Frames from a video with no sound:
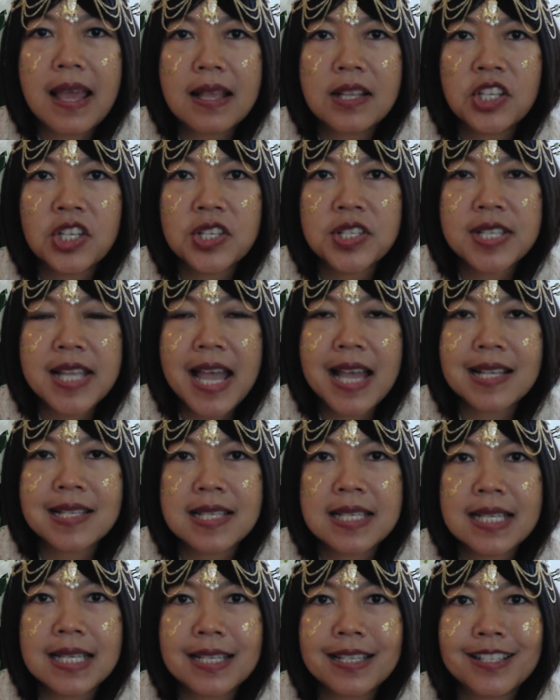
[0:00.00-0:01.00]
just as
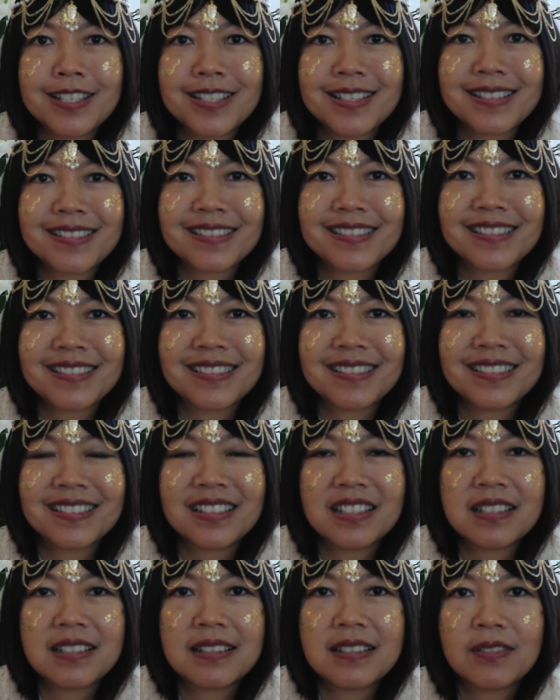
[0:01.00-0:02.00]
it is,
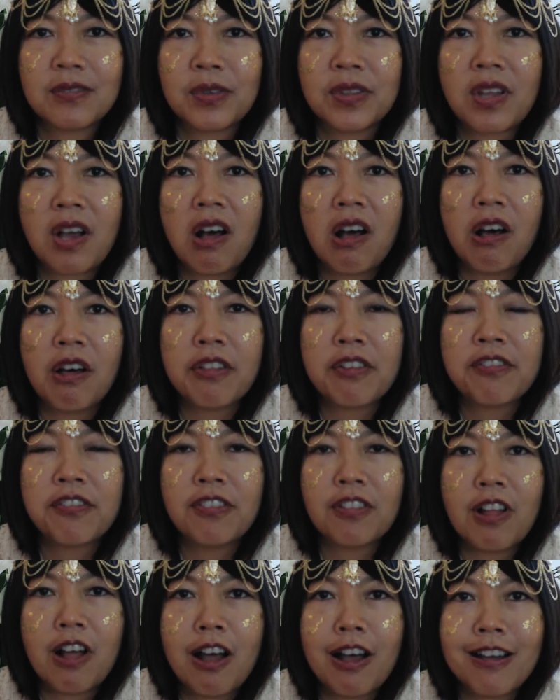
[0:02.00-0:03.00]
with all the
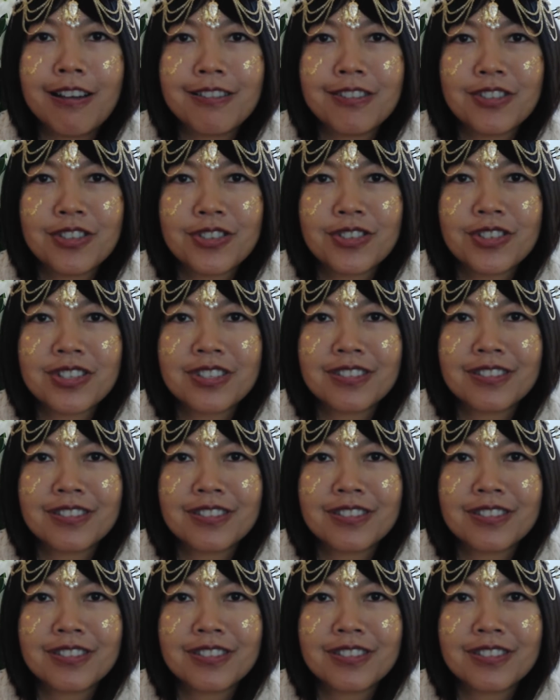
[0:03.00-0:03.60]
flaws,